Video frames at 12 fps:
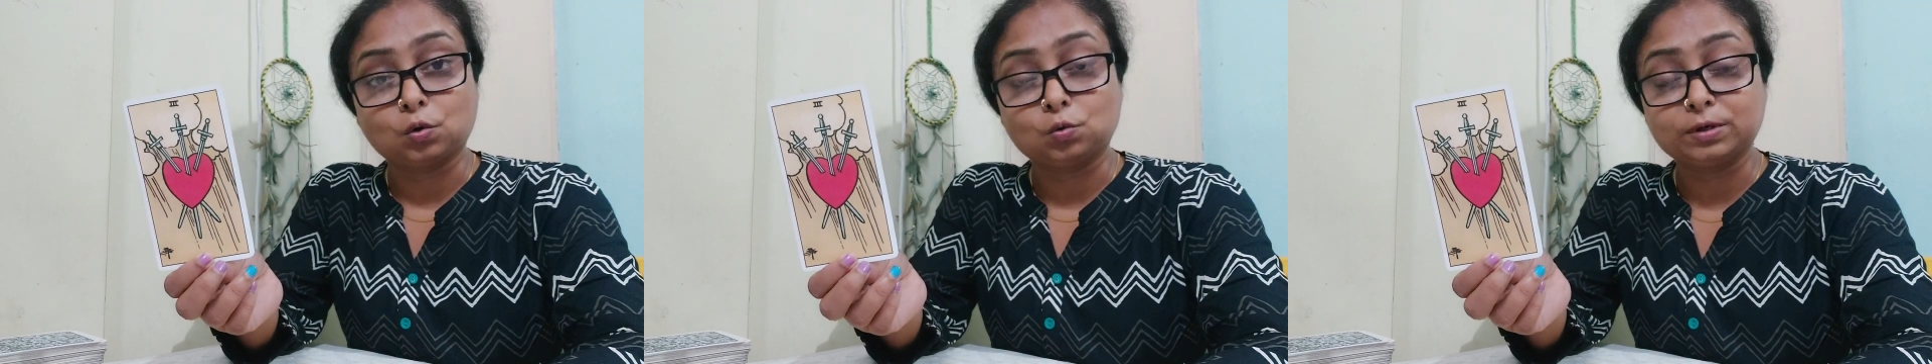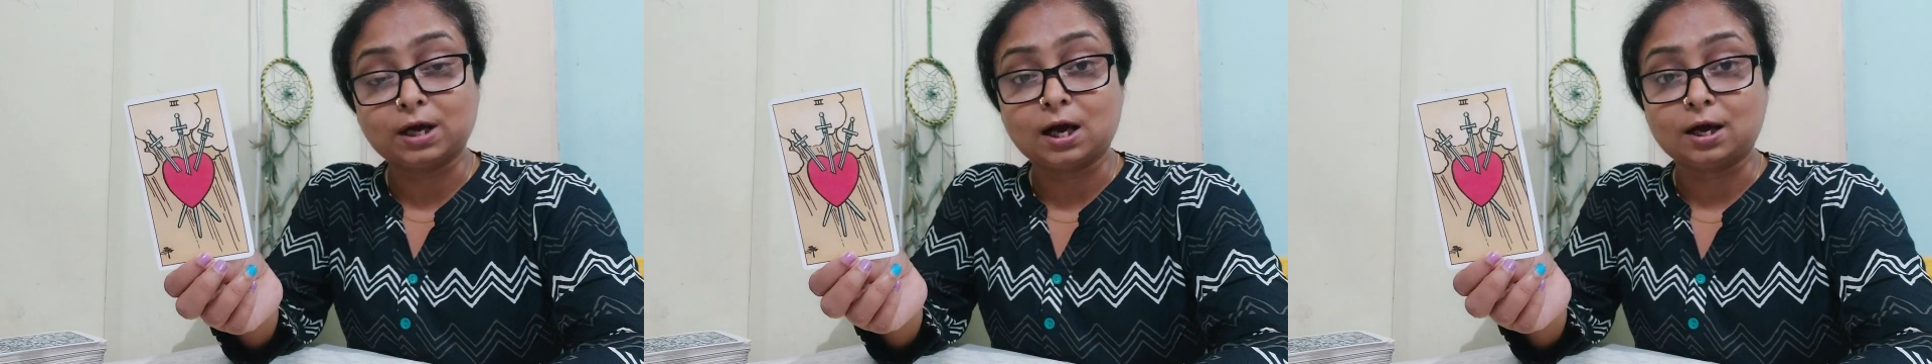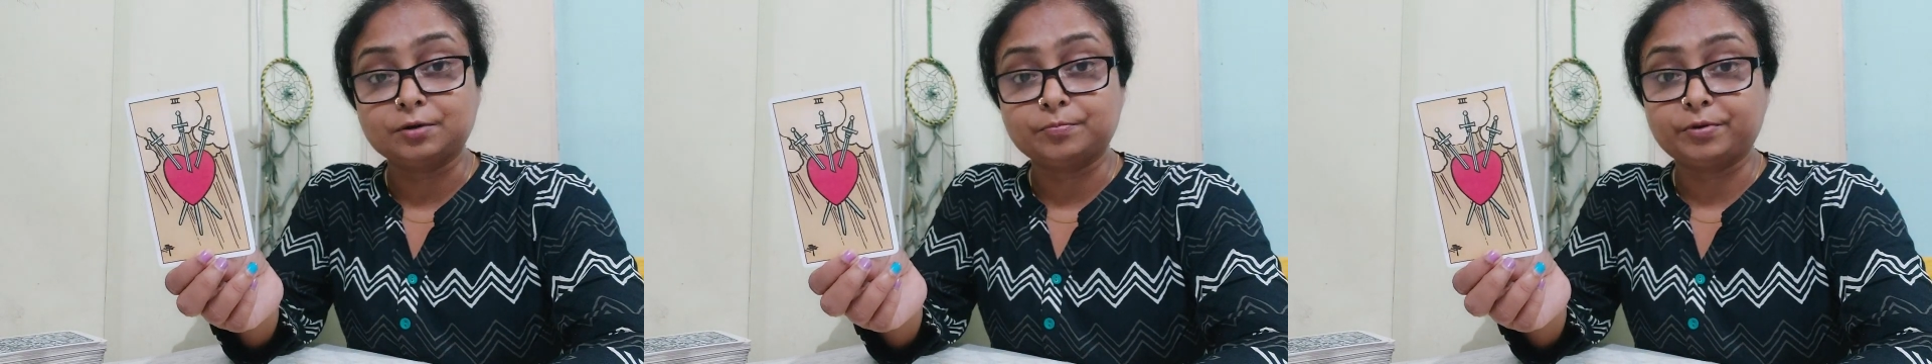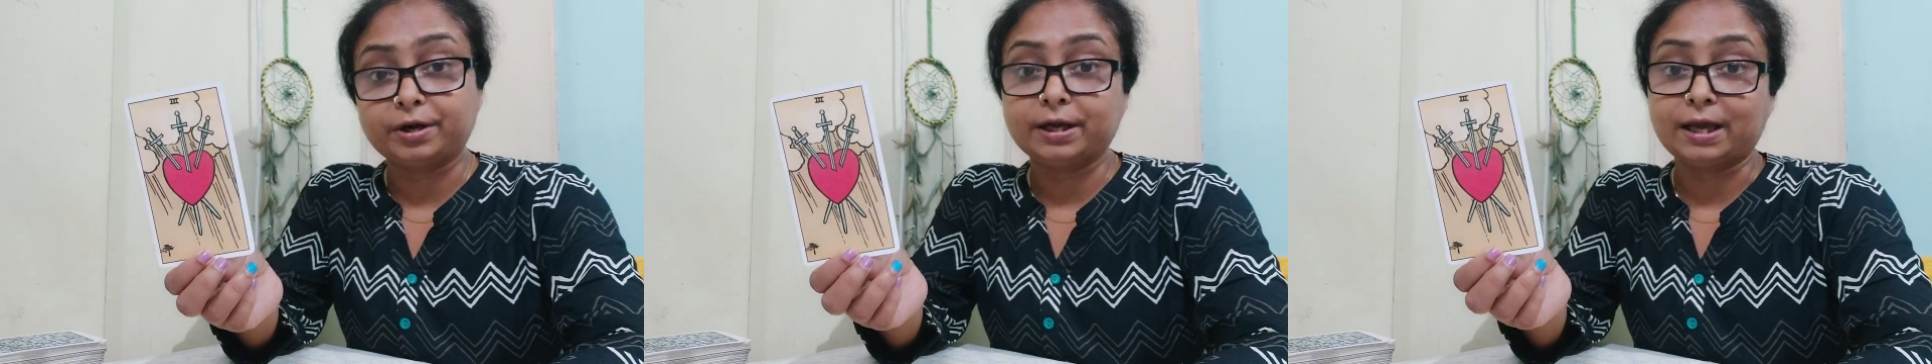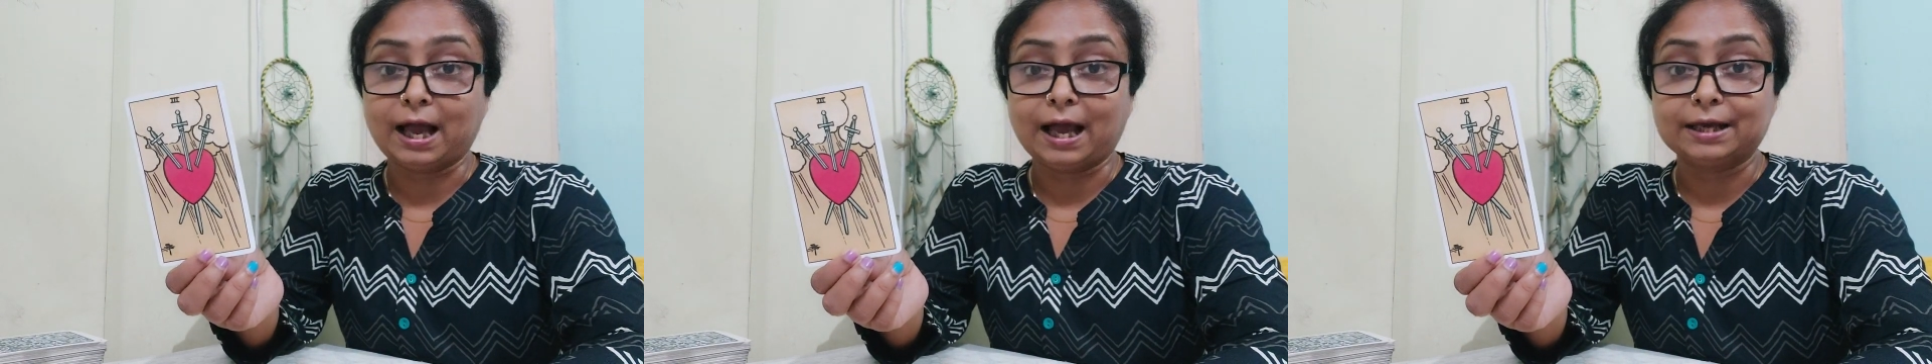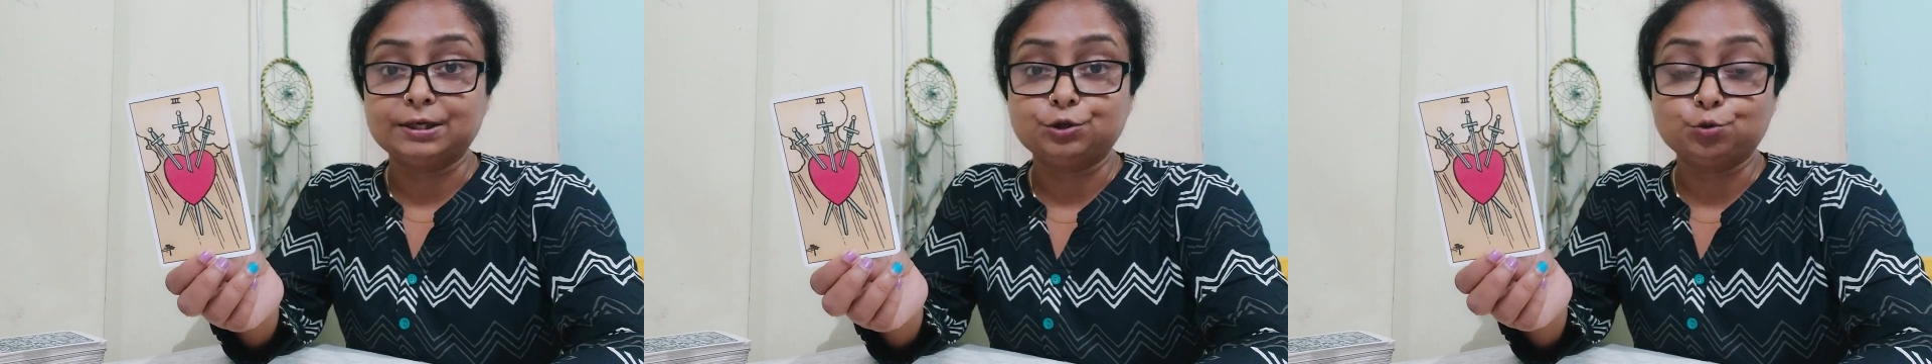own heartbreak
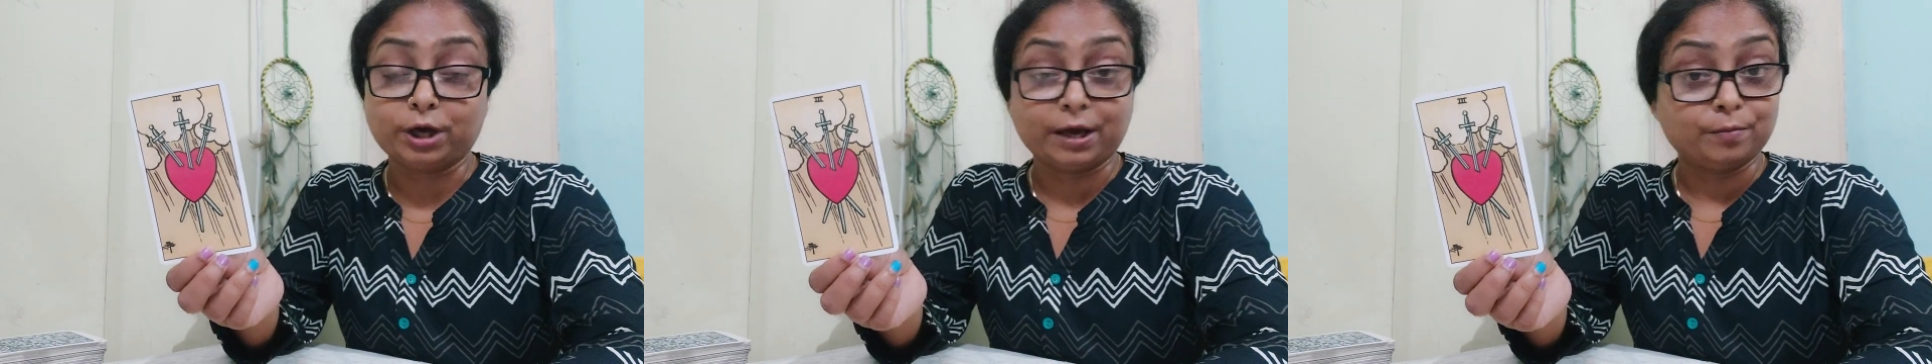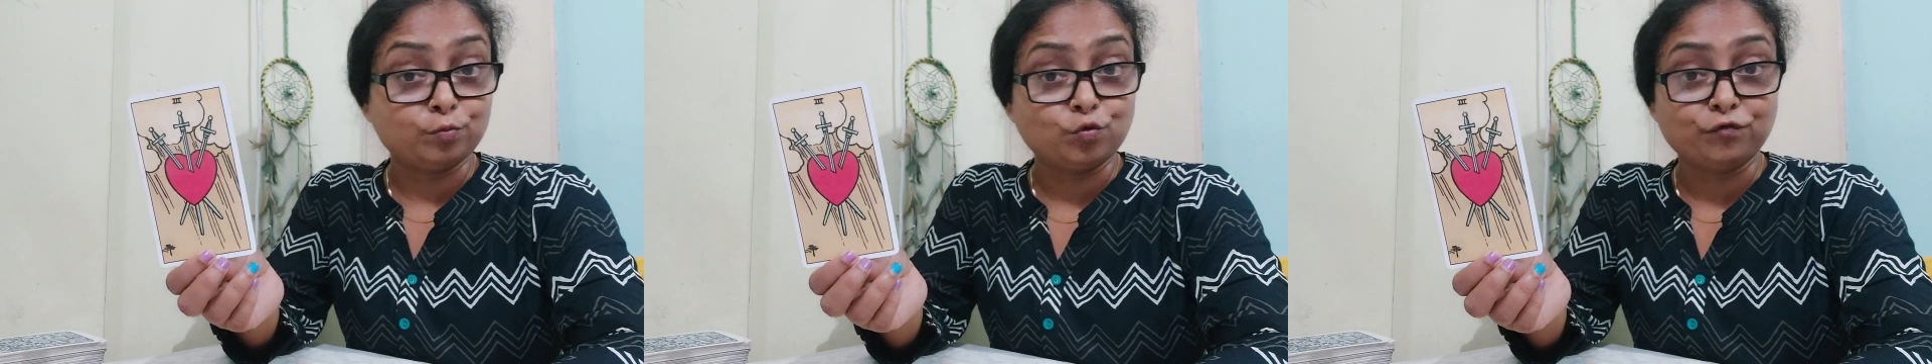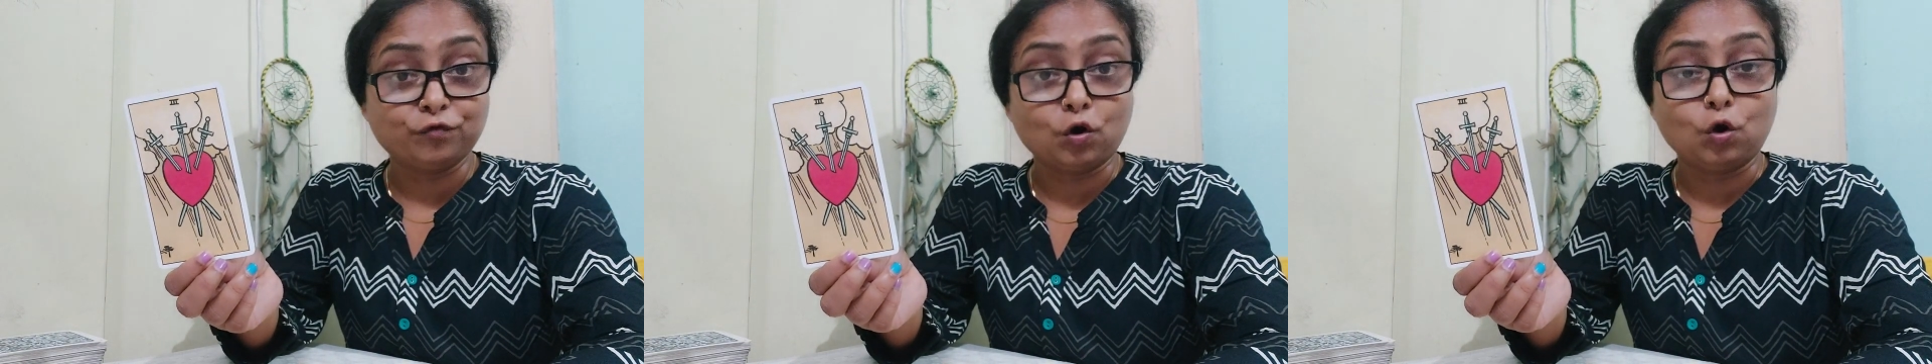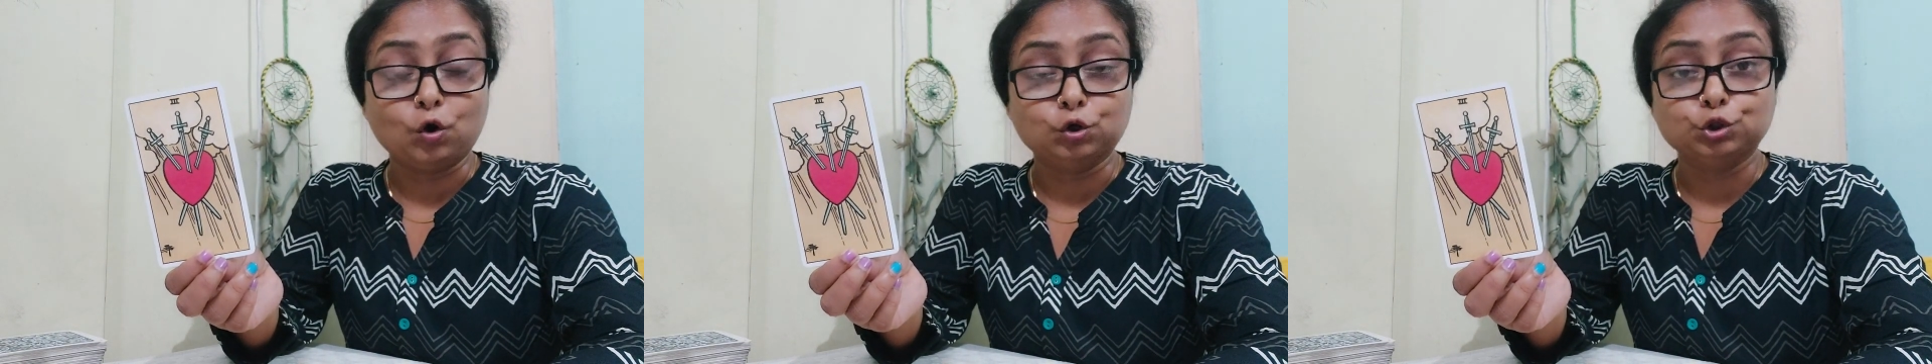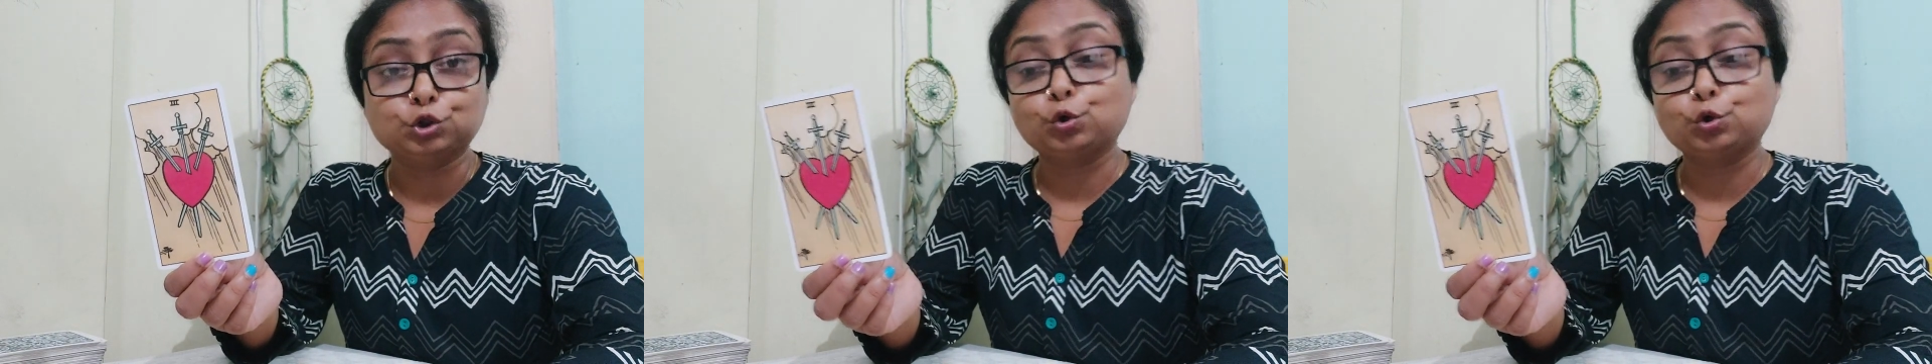and you can move on.